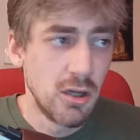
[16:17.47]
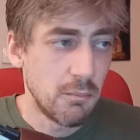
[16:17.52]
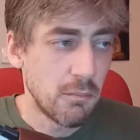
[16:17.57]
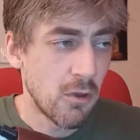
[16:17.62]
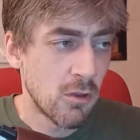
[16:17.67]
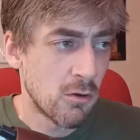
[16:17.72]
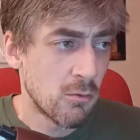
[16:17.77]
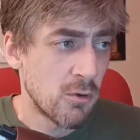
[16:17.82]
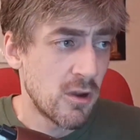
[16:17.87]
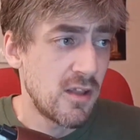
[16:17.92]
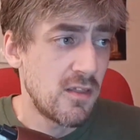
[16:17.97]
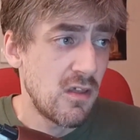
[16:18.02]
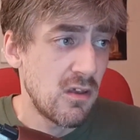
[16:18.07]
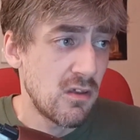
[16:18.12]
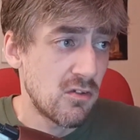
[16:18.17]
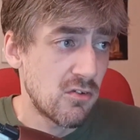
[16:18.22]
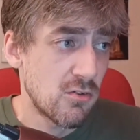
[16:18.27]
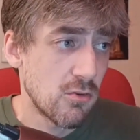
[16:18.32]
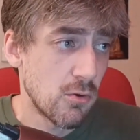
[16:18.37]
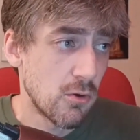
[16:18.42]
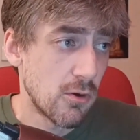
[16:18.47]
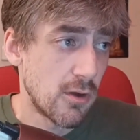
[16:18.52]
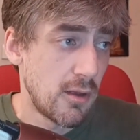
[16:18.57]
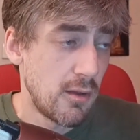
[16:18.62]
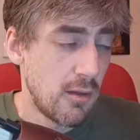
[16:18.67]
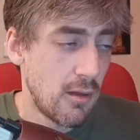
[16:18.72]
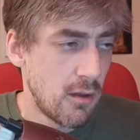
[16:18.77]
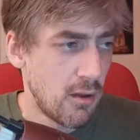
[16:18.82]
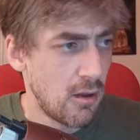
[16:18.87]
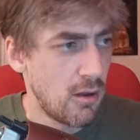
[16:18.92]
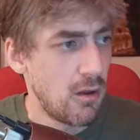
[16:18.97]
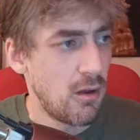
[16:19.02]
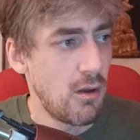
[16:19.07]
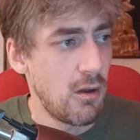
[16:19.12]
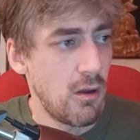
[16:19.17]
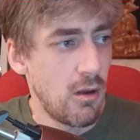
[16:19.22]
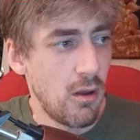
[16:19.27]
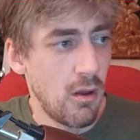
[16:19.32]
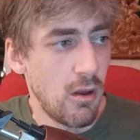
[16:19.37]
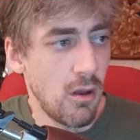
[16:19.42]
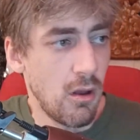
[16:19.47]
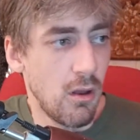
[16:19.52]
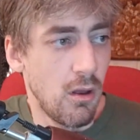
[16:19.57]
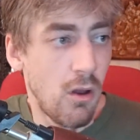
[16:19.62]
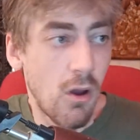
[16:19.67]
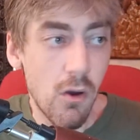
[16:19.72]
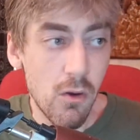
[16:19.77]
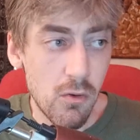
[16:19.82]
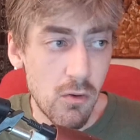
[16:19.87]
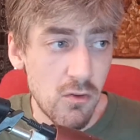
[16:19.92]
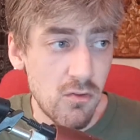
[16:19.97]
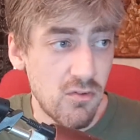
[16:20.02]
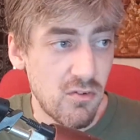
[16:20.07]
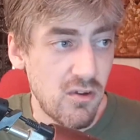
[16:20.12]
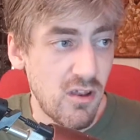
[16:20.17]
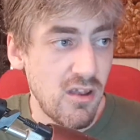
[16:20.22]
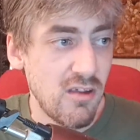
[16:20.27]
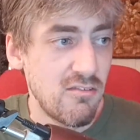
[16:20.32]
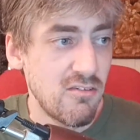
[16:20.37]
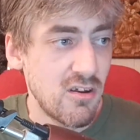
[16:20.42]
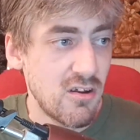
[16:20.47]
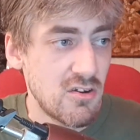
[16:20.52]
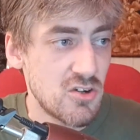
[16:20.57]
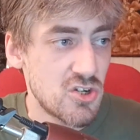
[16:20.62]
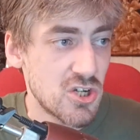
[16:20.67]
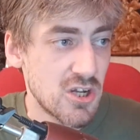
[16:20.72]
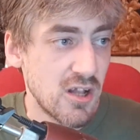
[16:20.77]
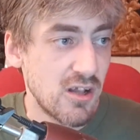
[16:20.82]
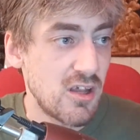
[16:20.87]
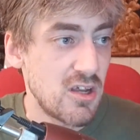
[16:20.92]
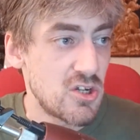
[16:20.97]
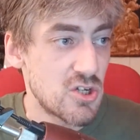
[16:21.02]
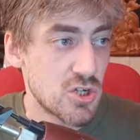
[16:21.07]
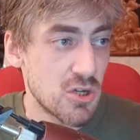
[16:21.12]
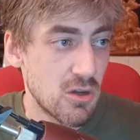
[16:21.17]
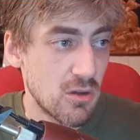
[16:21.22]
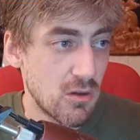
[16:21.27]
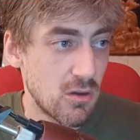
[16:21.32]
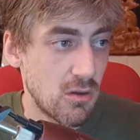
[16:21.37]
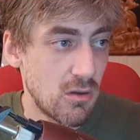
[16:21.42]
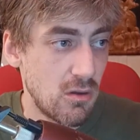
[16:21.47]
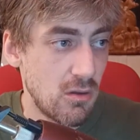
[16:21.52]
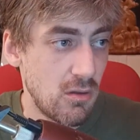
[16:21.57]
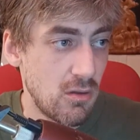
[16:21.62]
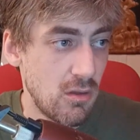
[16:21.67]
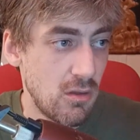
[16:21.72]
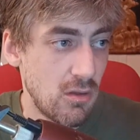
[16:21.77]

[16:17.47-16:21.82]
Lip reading: I'm going to read their story. Owners Stephen and Shelley Sher,